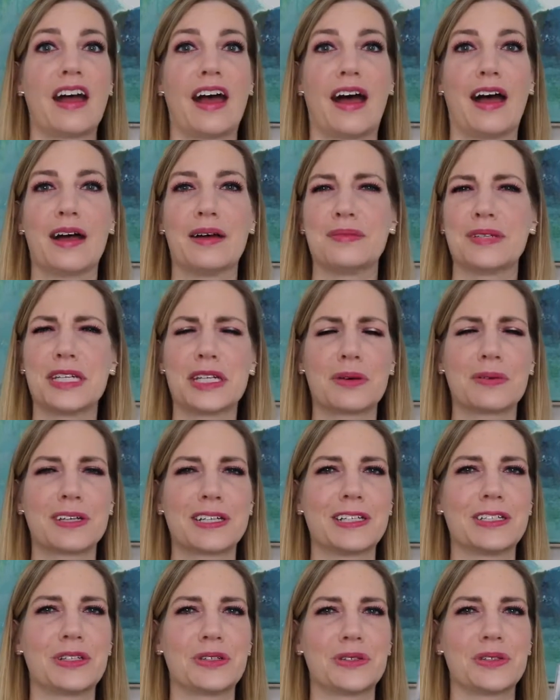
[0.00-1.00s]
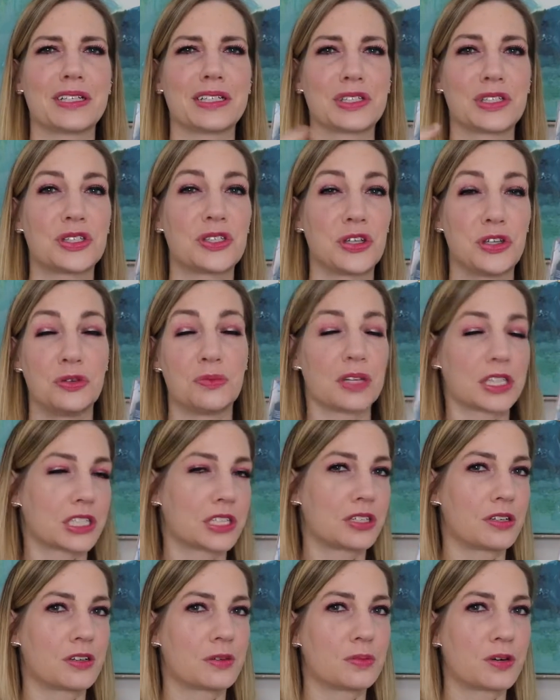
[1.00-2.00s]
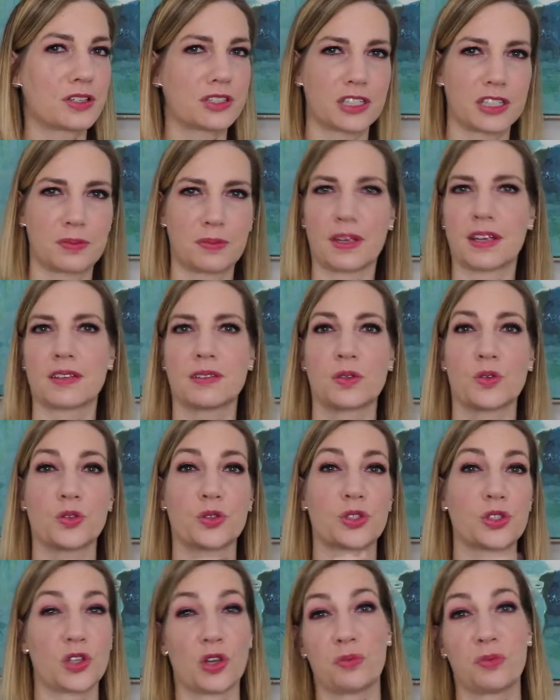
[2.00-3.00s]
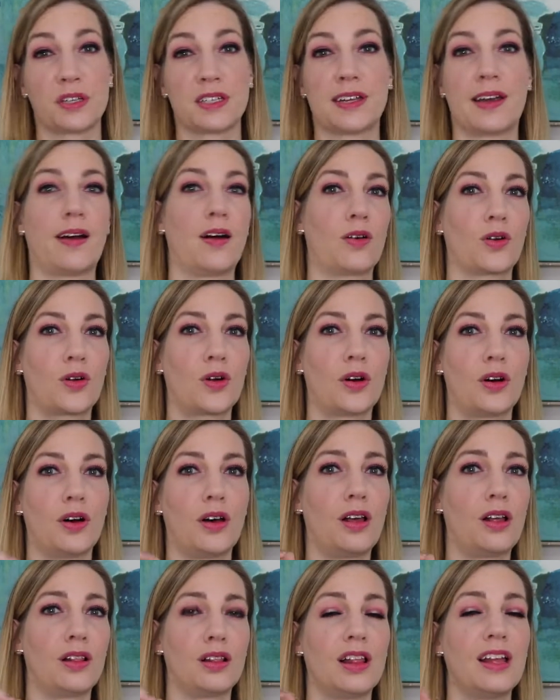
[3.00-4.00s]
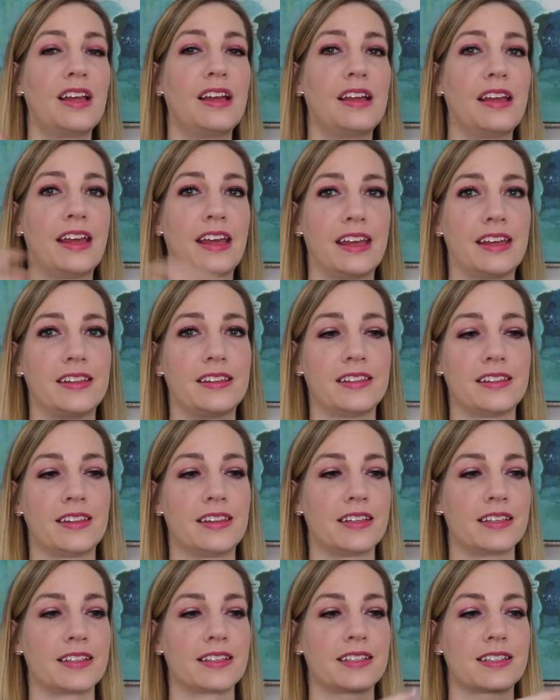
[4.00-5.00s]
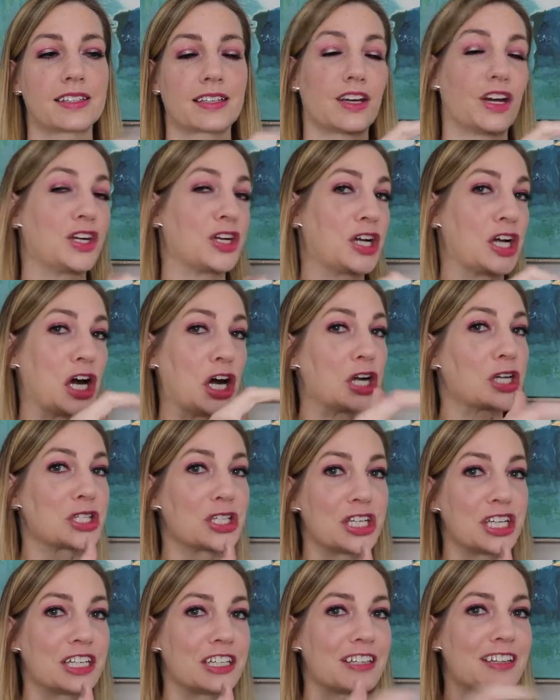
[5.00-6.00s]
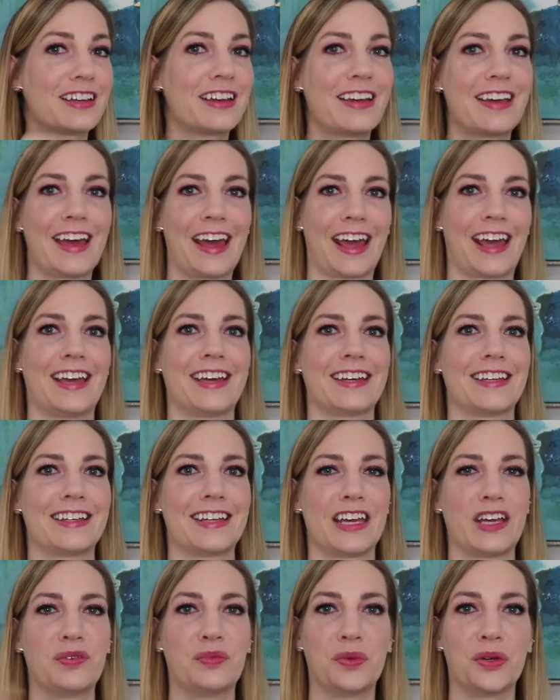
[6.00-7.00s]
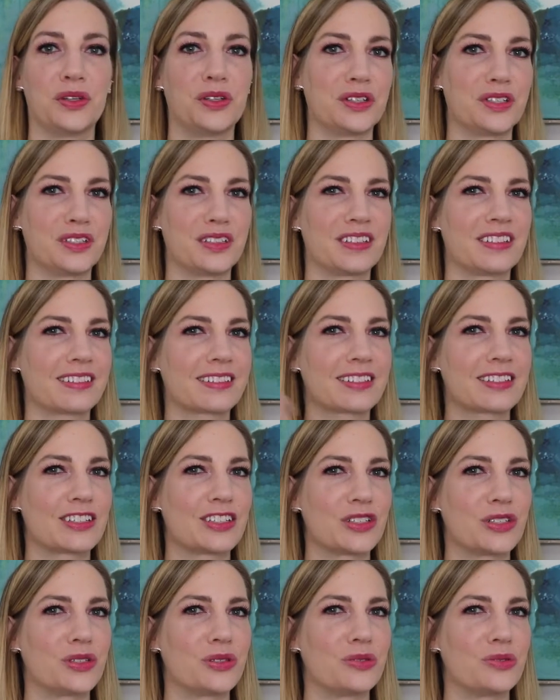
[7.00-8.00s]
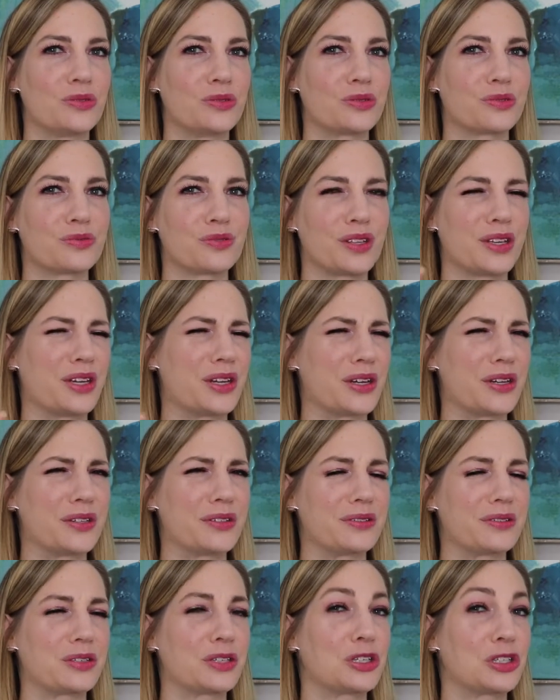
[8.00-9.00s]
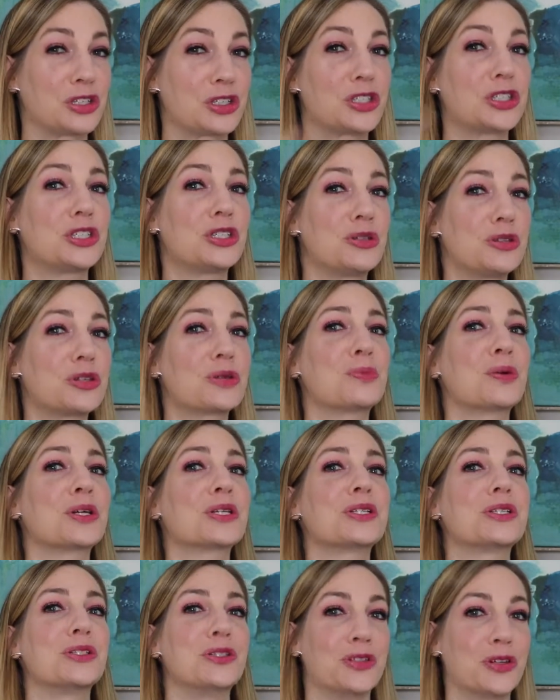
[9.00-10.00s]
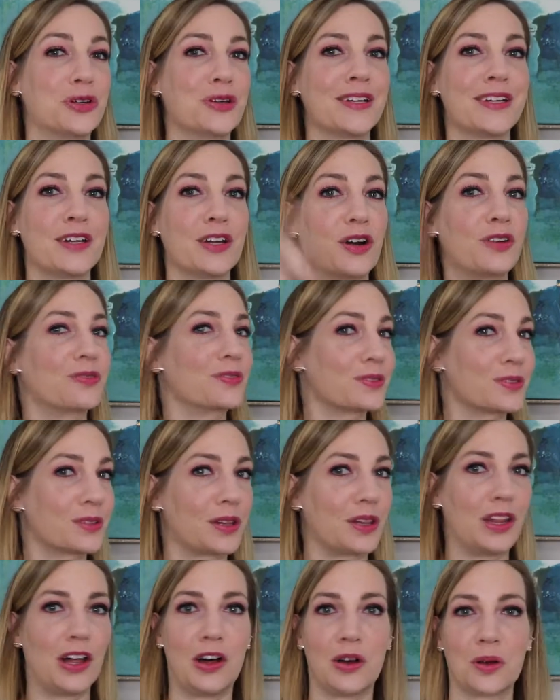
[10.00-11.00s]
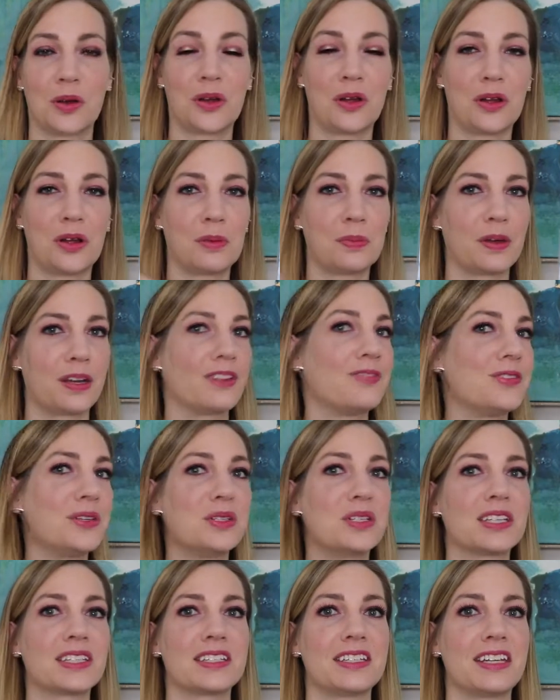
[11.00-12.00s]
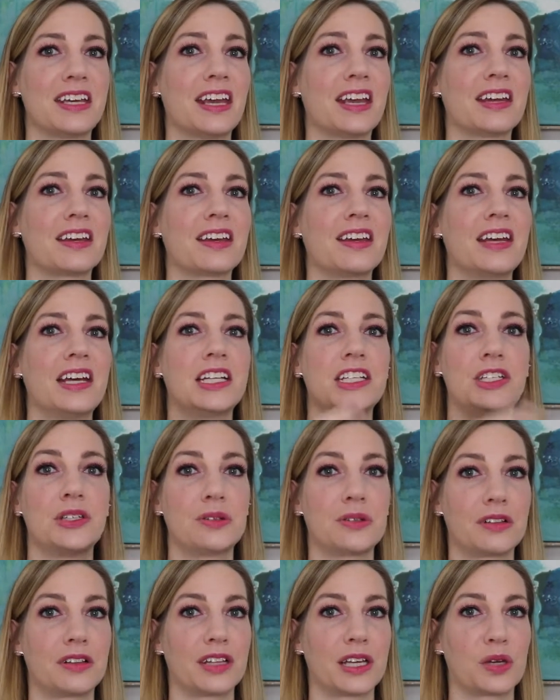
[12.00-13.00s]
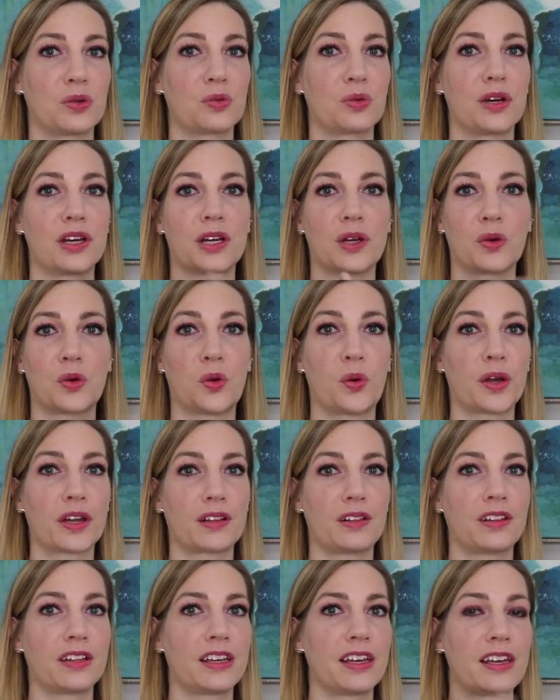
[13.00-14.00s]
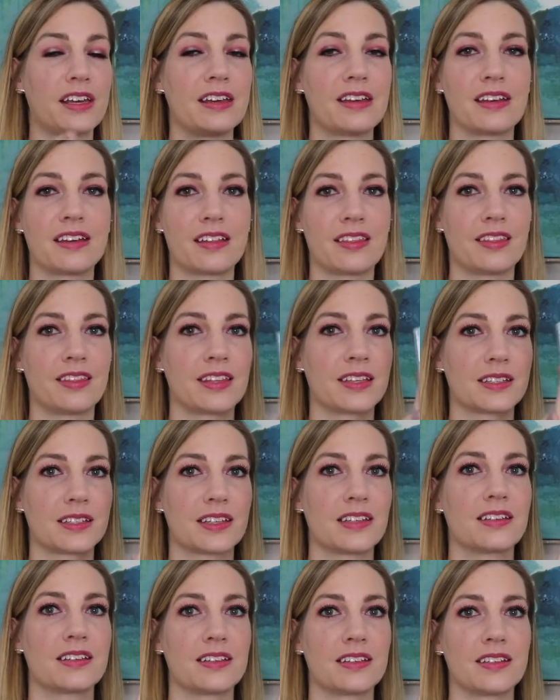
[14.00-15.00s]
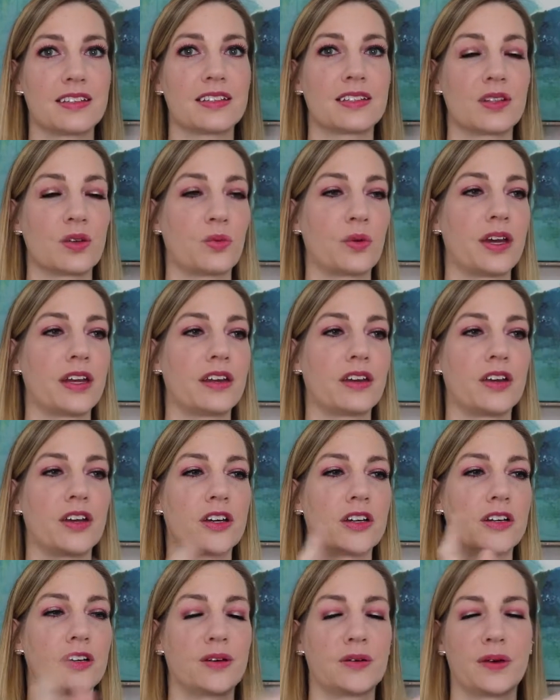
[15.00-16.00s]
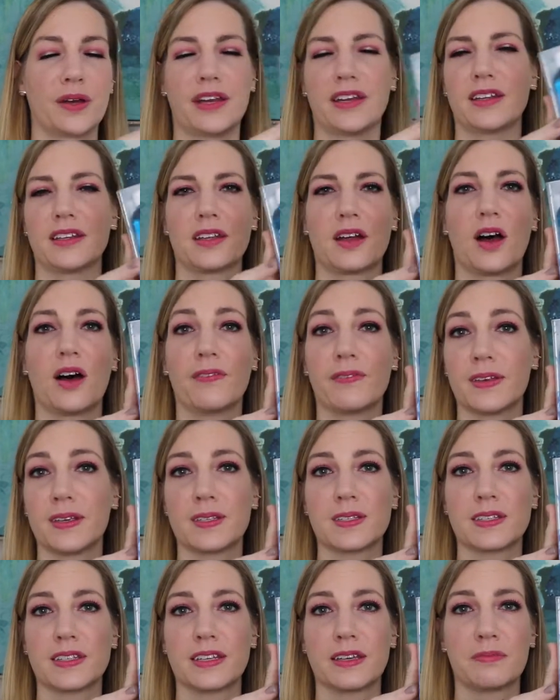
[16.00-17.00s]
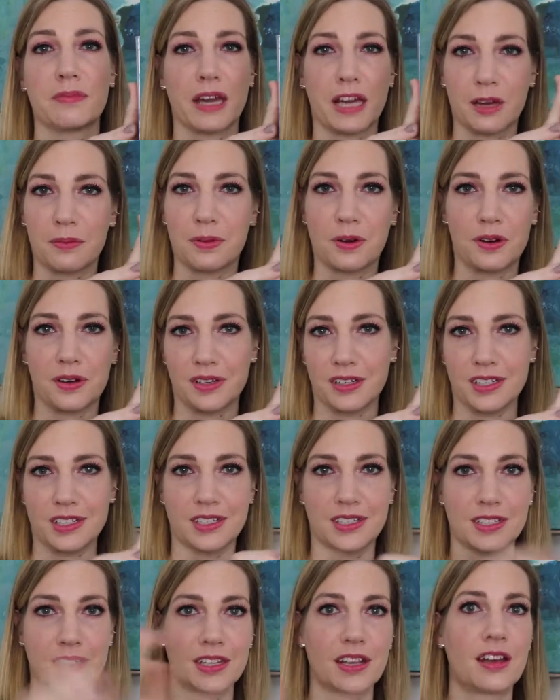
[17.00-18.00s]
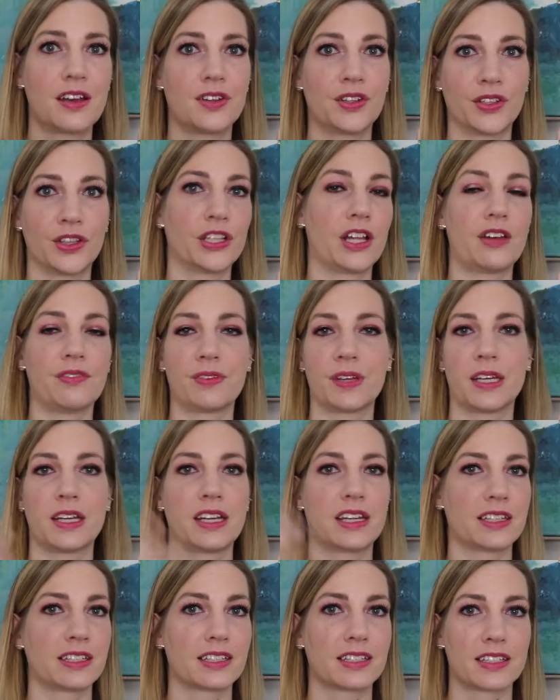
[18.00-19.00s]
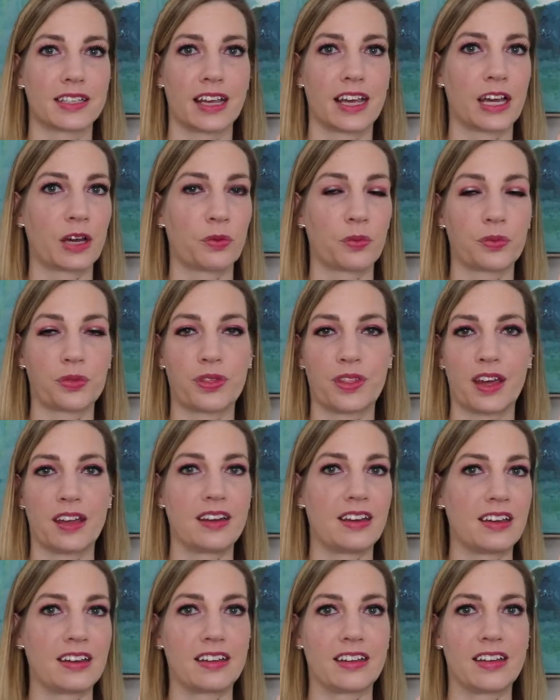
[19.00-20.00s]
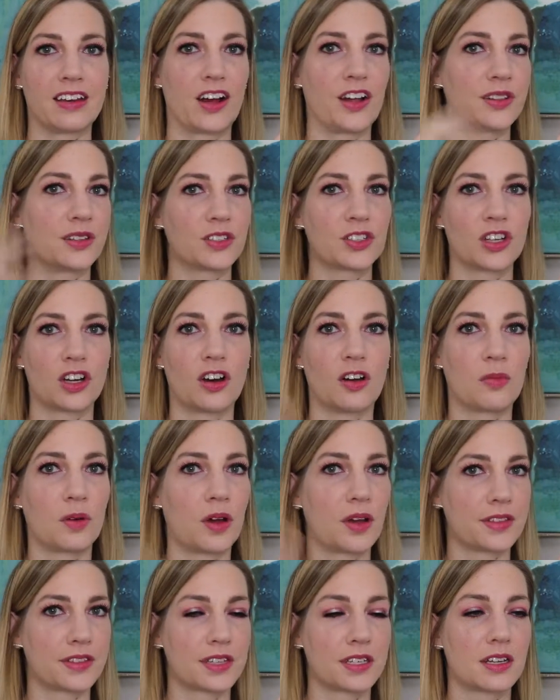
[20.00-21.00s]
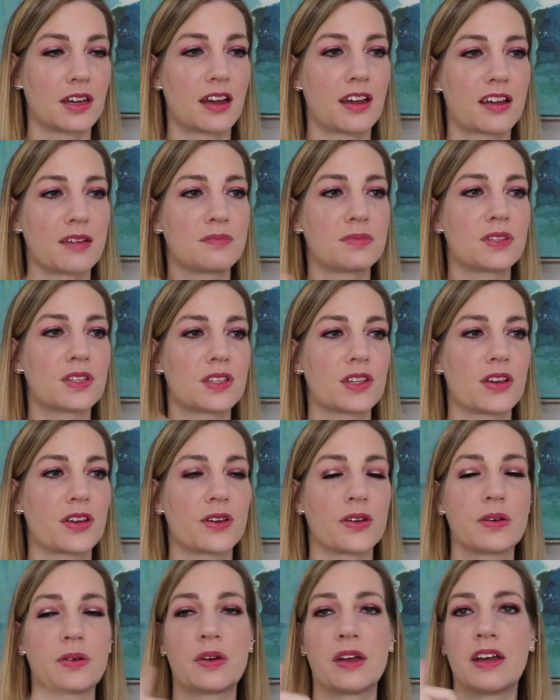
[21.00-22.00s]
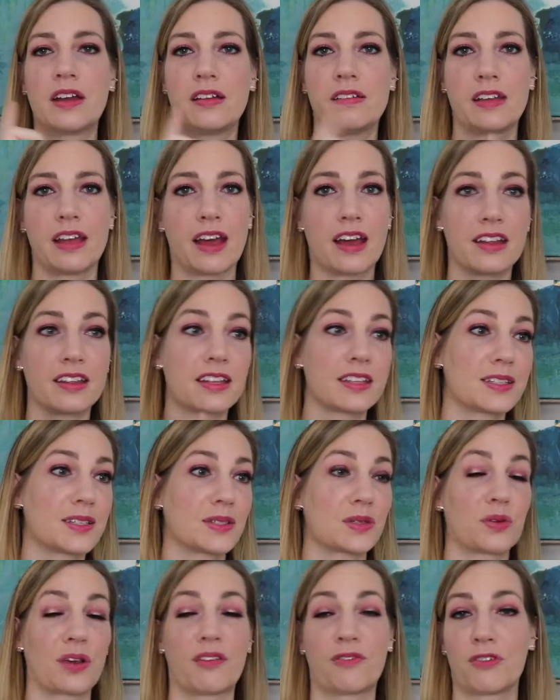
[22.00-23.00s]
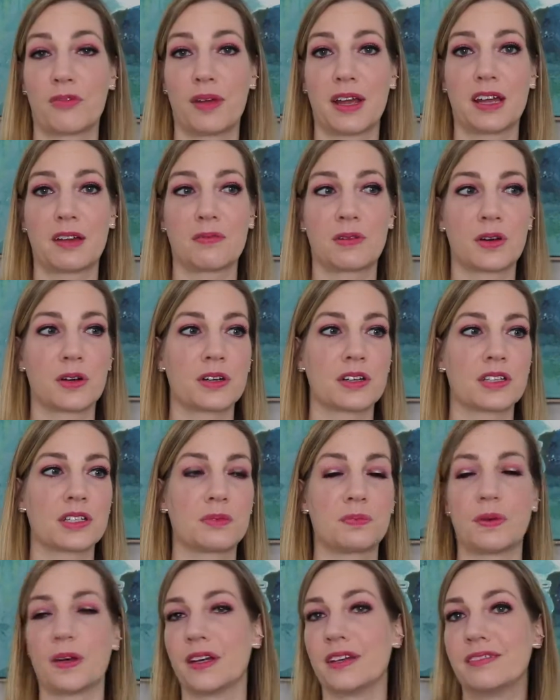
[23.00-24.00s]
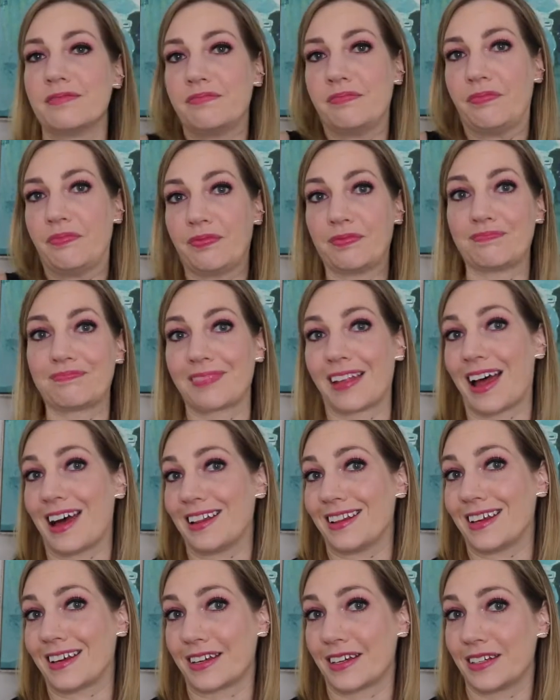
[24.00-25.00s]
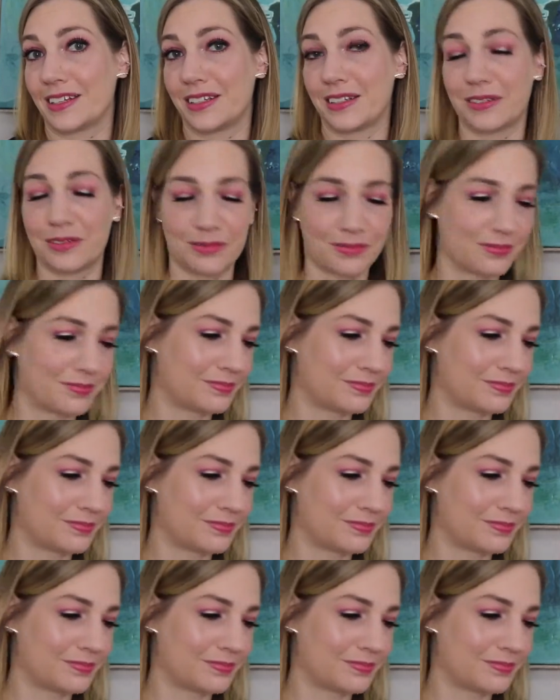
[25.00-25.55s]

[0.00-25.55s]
You don't want to do this too much to your brushes because there's so much alcohol in this concoction, and it will do, you know, do your brushes dirty over the long haul. But if you just need to clean one quickly, this is the way to go. And it obviously, makeup artists love it. It's like they need it on the job all the time. So yeah, this is great for makeup artists, but I like it too.